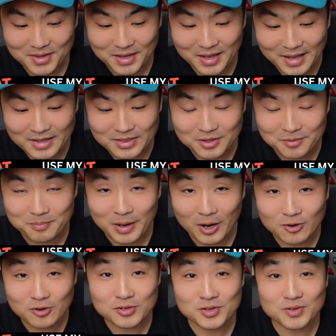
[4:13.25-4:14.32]
And the
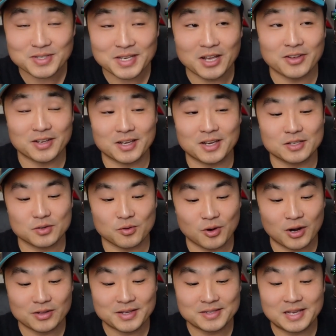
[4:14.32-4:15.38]
Mariners are telling us,
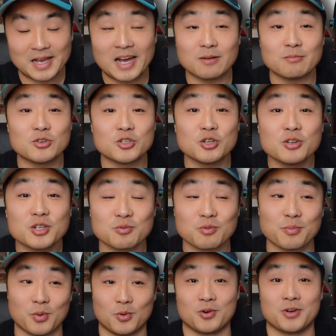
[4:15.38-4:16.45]
or at least Adam Jude is
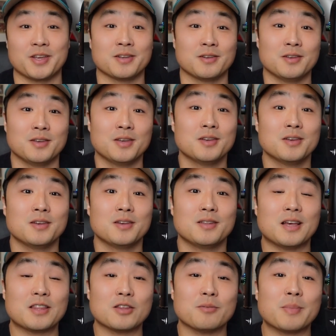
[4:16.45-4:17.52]
reporting,
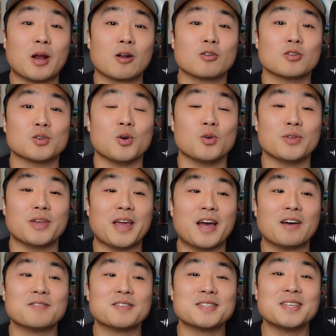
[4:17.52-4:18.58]
that the Mariners only
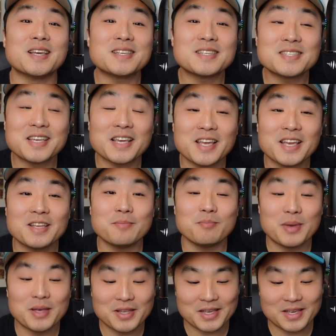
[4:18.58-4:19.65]
have $16
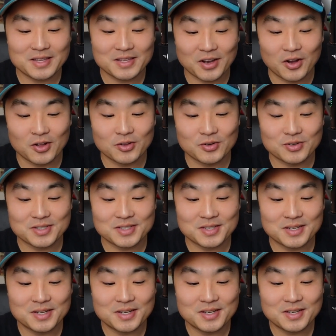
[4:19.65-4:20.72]
million
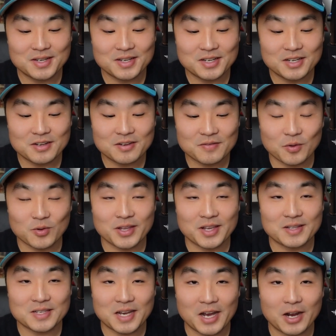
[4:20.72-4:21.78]
for the
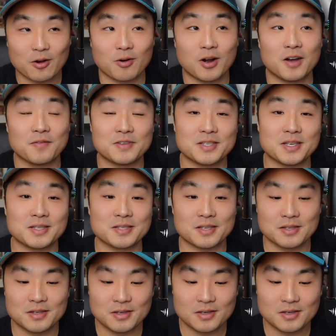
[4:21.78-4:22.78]
entire offseason.